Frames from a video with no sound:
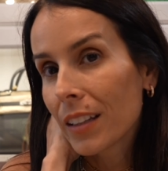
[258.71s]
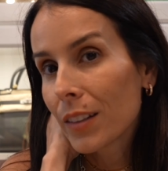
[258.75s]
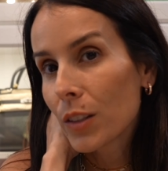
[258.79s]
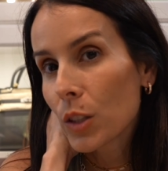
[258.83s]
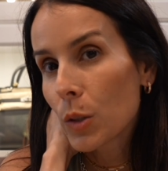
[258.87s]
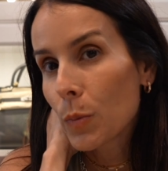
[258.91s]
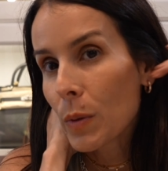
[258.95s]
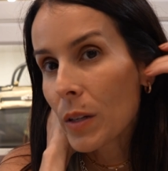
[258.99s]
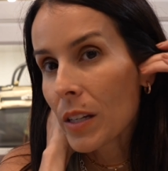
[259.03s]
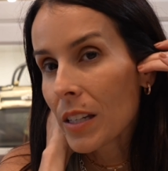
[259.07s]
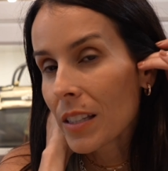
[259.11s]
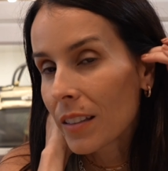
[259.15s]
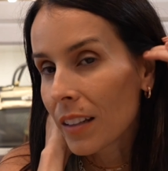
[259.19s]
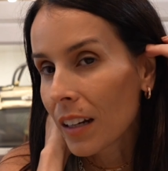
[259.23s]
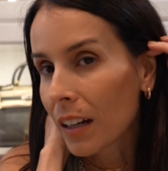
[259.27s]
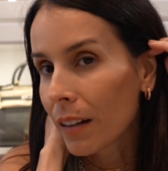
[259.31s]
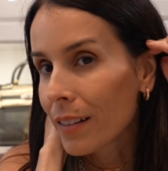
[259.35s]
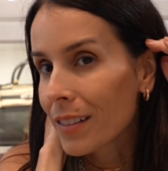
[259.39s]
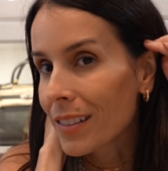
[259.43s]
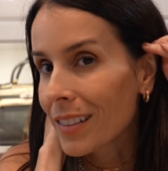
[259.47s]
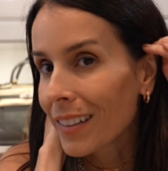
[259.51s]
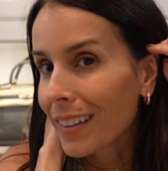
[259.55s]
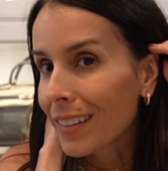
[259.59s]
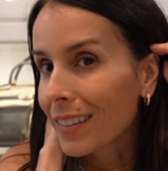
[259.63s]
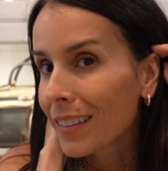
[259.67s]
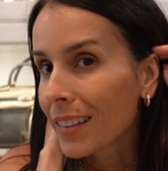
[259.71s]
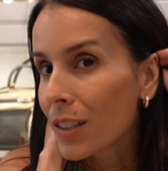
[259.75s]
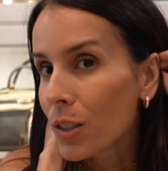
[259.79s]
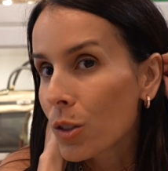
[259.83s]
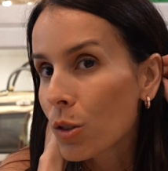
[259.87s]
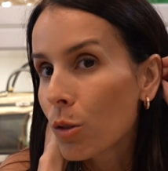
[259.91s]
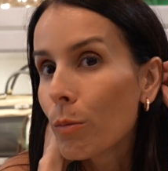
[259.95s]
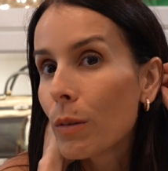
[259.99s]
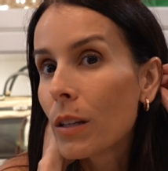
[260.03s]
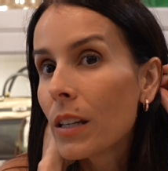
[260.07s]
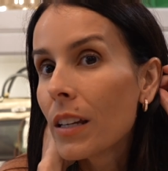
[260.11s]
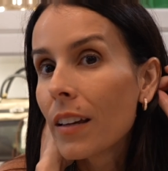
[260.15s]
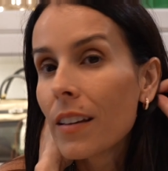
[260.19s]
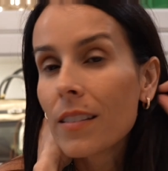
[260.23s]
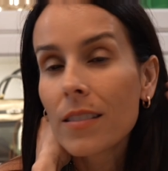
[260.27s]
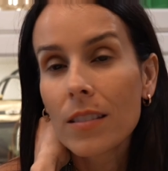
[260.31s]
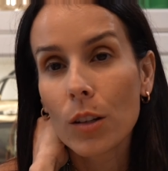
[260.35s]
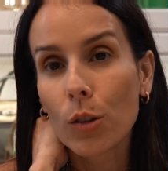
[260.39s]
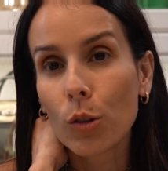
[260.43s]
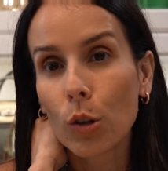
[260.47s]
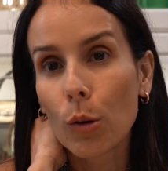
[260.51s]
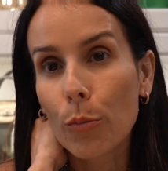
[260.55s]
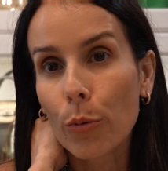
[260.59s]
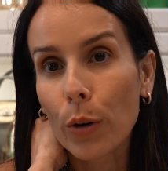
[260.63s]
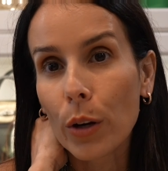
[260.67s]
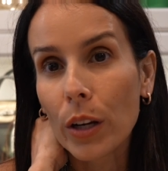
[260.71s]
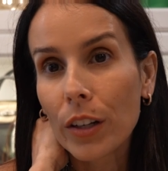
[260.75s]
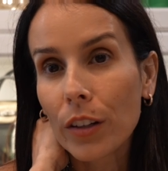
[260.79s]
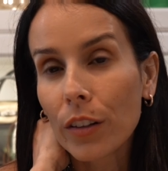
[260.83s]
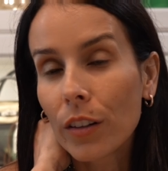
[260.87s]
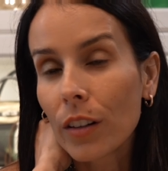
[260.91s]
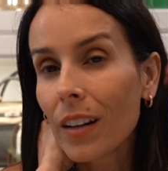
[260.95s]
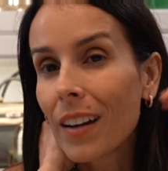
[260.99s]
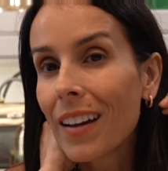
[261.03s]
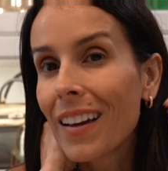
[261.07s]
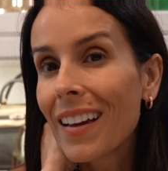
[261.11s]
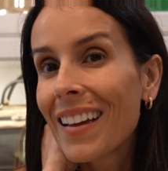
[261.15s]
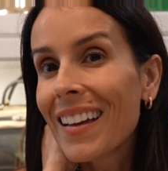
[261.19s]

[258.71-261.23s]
this piece that I was like, this to me is a no-brainer.